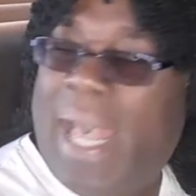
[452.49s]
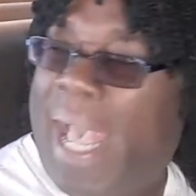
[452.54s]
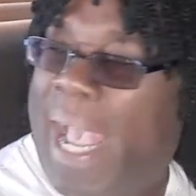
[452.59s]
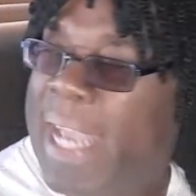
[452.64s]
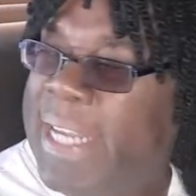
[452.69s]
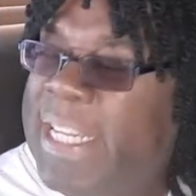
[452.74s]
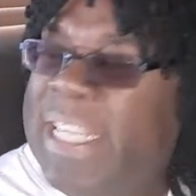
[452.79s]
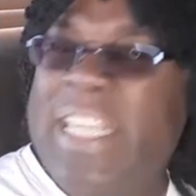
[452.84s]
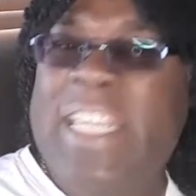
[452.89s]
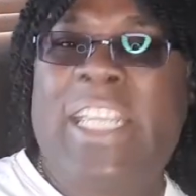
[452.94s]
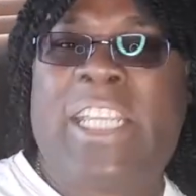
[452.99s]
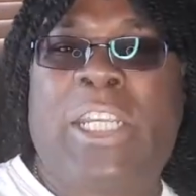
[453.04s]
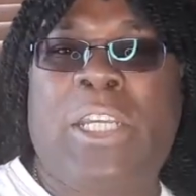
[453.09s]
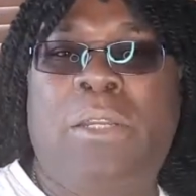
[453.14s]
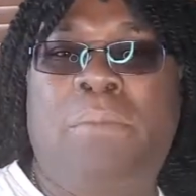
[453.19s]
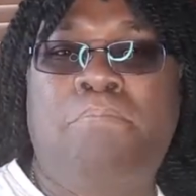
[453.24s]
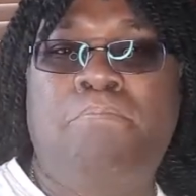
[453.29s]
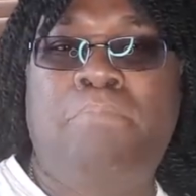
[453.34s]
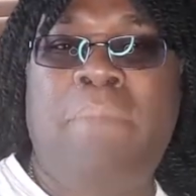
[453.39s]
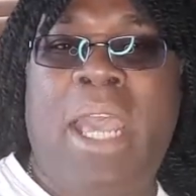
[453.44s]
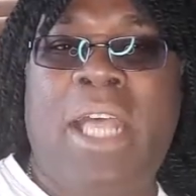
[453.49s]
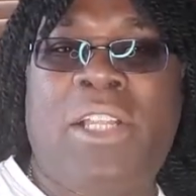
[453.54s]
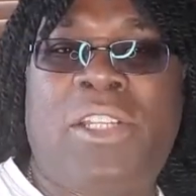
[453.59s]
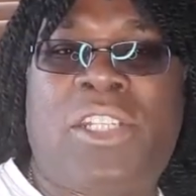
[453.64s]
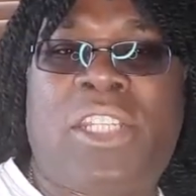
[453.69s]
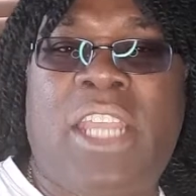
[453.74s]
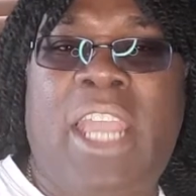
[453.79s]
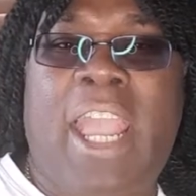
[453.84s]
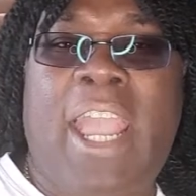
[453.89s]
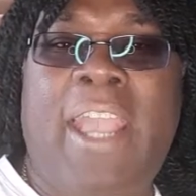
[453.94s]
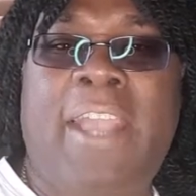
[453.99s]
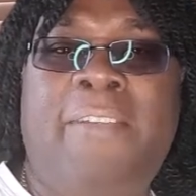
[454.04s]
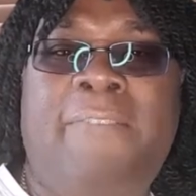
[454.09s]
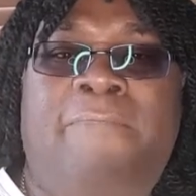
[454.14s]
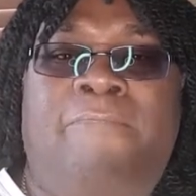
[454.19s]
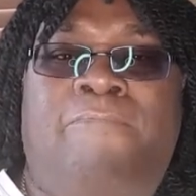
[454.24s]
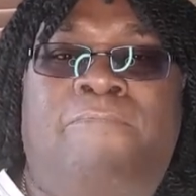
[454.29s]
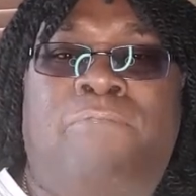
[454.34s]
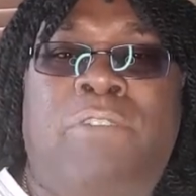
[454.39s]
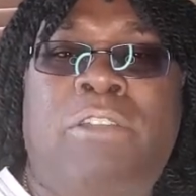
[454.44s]
and he can melt
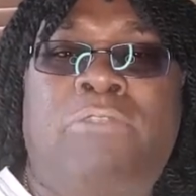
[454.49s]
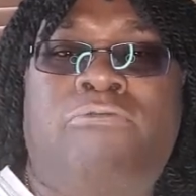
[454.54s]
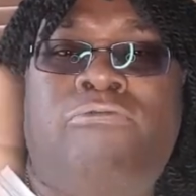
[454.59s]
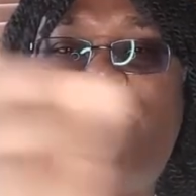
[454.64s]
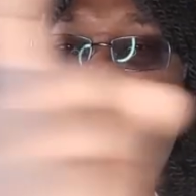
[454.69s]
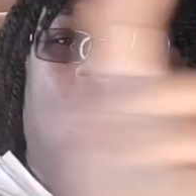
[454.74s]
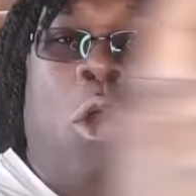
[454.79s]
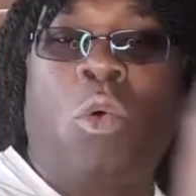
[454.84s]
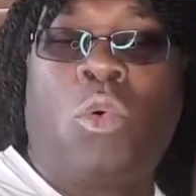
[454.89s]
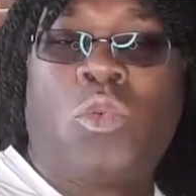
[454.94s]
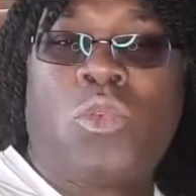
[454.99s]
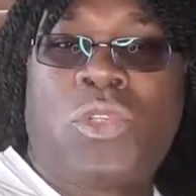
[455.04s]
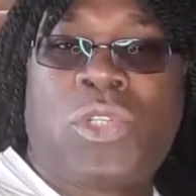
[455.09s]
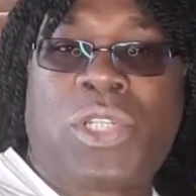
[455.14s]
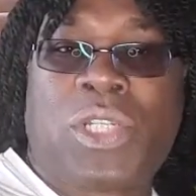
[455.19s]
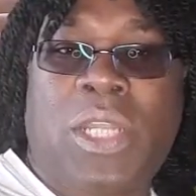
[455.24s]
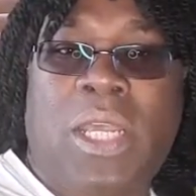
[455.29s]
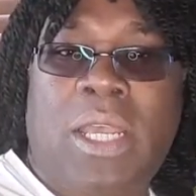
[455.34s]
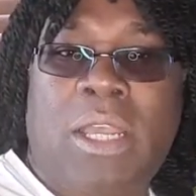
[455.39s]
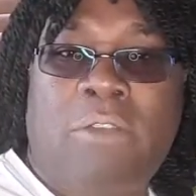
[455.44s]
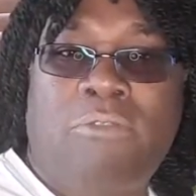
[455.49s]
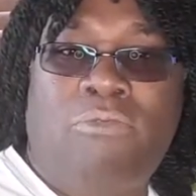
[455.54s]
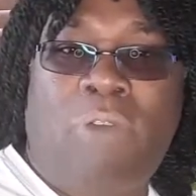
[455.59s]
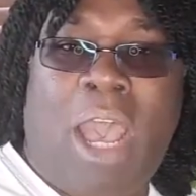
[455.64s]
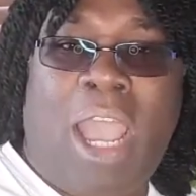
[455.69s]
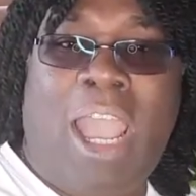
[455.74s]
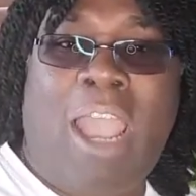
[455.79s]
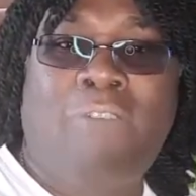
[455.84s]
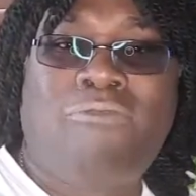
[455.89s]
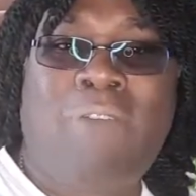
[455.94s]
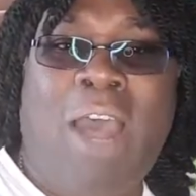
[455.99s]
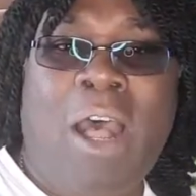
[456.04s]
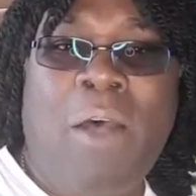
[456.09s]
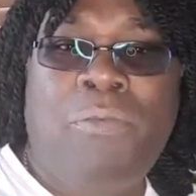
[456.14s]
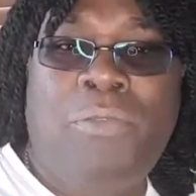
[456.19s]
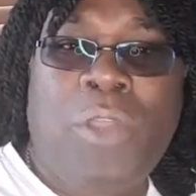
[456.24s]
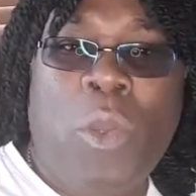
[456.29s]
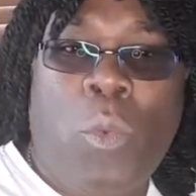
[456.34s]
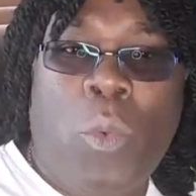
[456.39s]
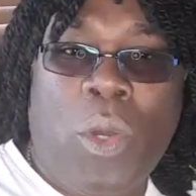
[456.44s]
every rose right
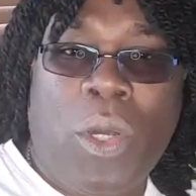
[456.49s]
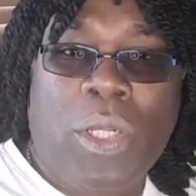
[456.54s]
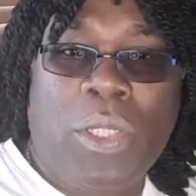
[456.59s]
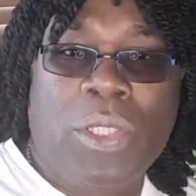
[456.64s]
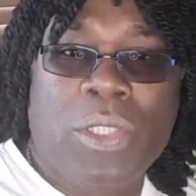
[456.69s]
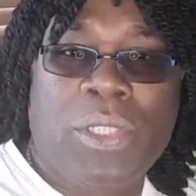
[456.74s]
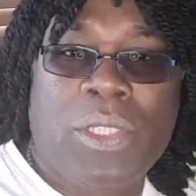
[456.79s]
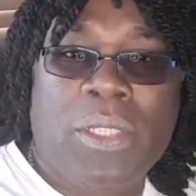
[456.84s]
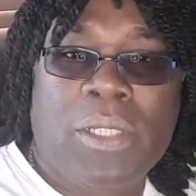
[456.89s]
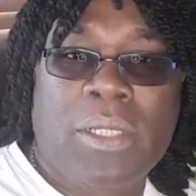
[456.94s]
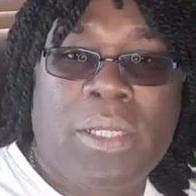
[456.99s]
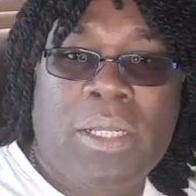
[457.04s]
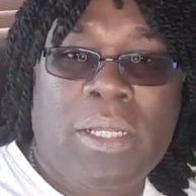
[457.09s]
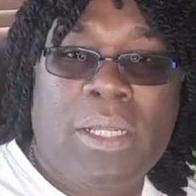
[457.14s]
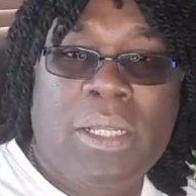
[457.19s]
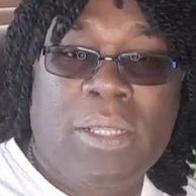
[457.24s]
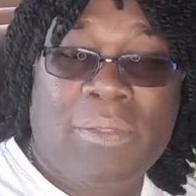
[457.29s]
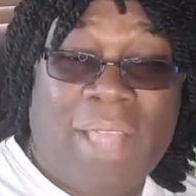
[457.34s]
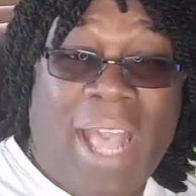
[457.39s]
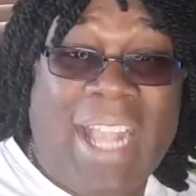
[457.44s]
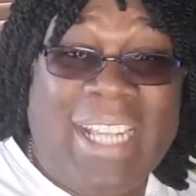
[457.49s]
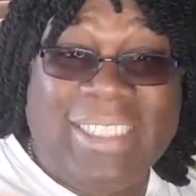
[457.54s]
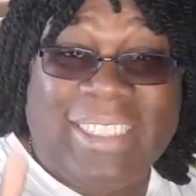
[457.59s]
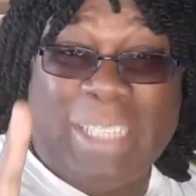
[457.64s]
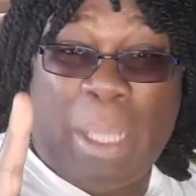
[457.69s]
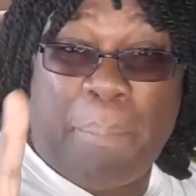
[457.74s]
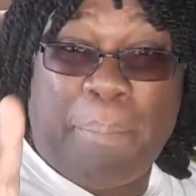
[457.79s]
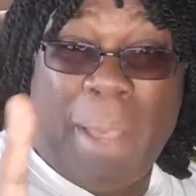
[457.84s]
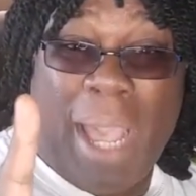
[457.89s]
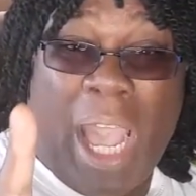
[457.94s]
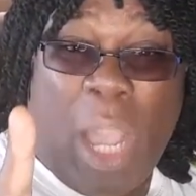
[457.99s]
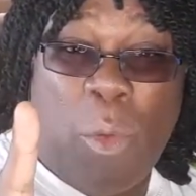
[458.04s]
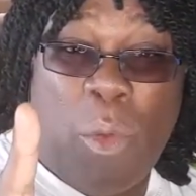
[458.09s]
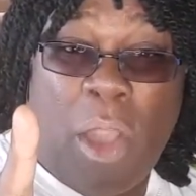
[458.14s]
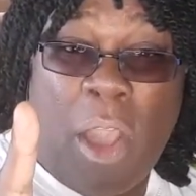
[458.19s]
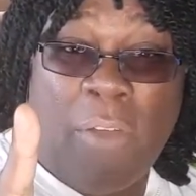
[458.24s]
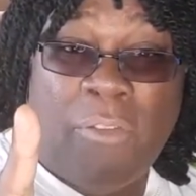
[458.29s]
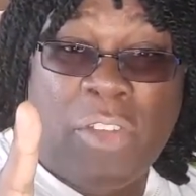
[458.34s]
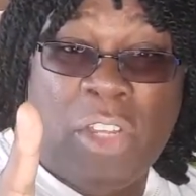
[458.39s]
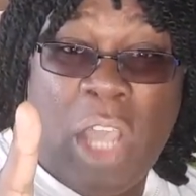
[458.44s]
around the world. That is the
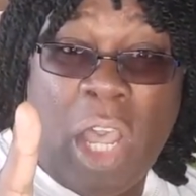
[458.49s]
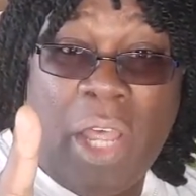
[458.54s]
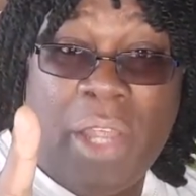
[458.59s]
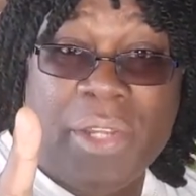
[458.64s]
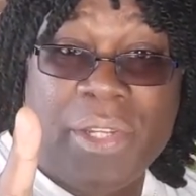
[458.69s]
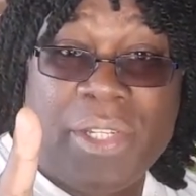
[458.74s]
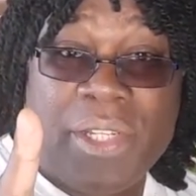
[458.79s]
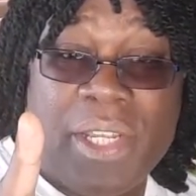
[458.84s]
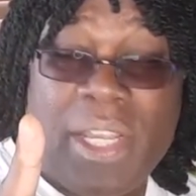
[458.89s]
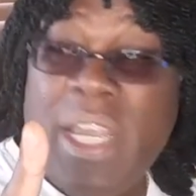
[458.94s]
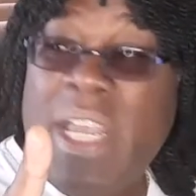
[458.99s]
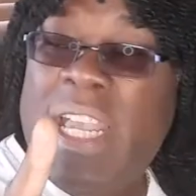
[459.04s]
power of God.